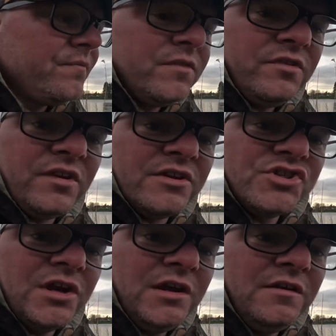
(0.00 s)
say
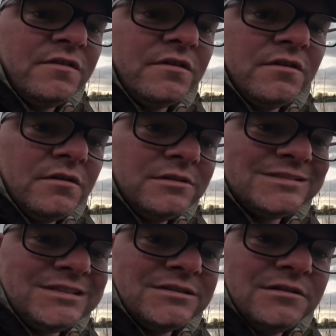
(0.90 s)
cheese,
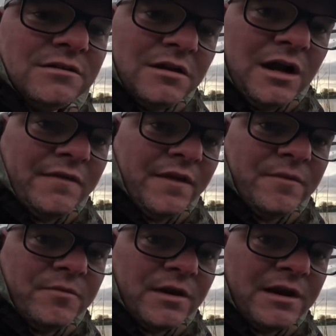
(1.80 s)
and then
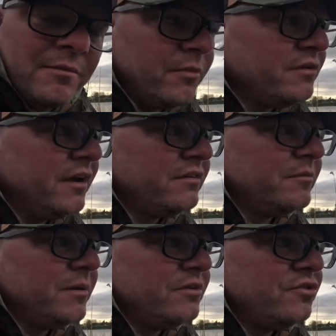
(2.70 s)
the camera takes
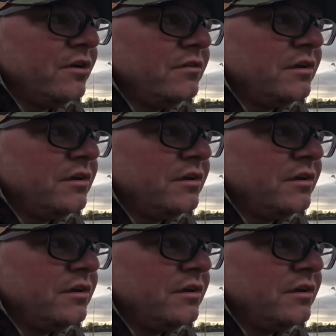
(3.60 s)
the picture.